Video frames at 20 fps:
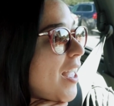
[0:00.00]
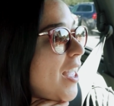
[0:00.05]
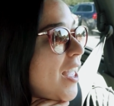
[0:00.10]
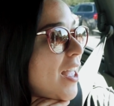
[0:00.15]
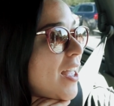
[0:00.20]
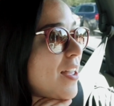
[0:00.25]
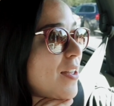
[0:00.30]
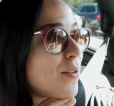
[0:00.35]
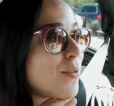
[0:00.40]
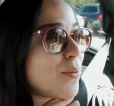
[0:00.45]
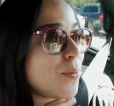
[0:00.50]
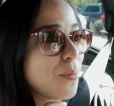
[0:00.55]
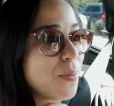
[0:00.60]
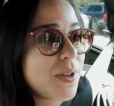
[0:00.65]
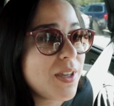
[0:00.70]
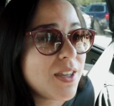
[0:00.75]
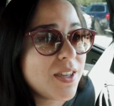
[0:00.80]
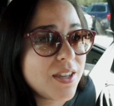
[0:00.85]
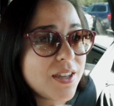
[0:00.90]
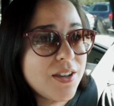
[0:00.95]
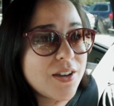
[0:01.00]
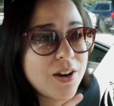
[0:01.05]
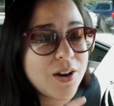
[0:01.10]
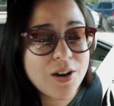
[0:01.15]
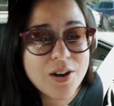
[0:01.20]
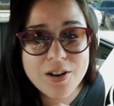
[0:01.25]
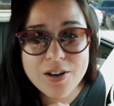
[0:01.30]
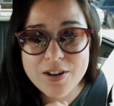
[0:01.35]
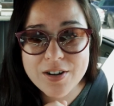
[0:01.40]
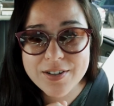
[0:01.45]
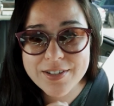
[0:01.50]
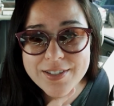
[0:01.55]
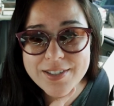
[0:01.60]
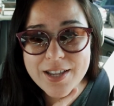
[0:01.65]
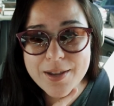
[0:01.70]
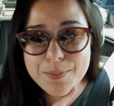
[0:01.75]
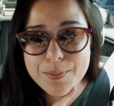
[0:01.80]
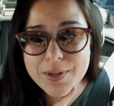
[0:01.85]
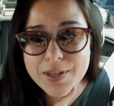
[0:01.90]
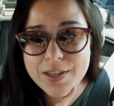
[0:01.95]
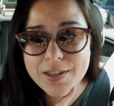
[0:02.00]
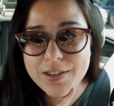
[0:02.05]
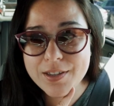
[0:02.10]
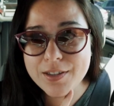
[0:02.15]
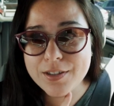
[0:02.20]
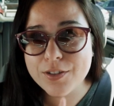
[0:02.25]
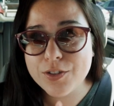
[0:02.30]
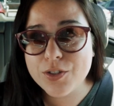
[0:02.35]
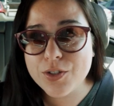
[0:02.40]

and we are stopping